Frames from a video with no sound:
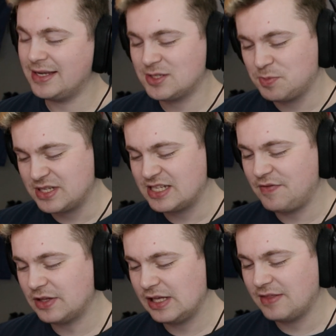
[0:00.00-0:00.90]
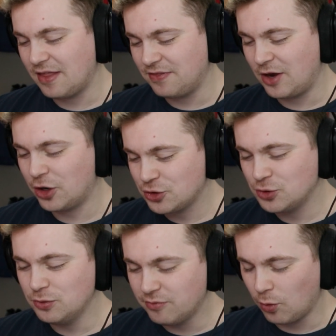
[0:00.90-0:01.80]
it's specifically that their
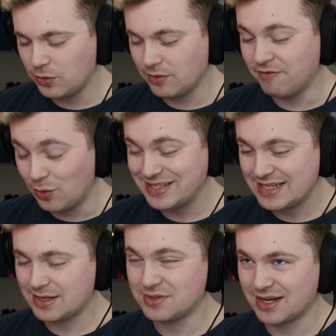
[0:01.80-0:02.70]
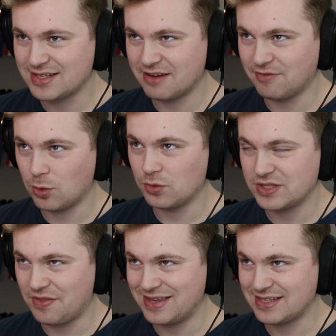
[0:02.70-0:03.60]
two voices, I was gonna say vocals
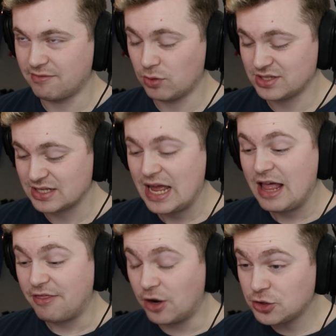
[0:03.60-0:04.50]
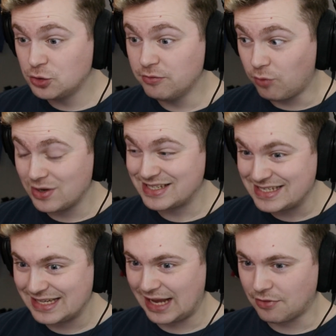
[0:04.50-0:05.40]
and then said voices, their two voices
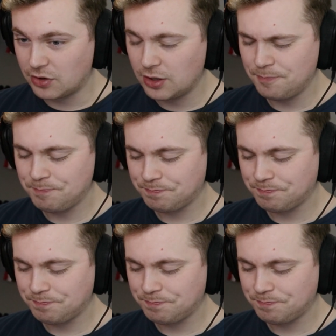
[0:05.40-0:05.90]
together,